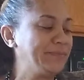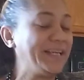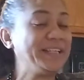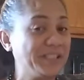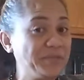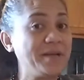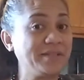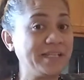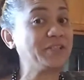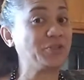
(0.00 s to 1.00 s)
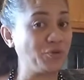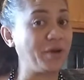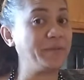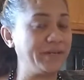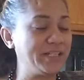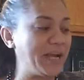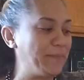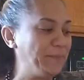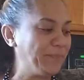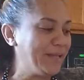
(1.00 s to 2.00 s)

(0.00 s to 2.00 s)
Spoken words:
It smells like strawberry jam.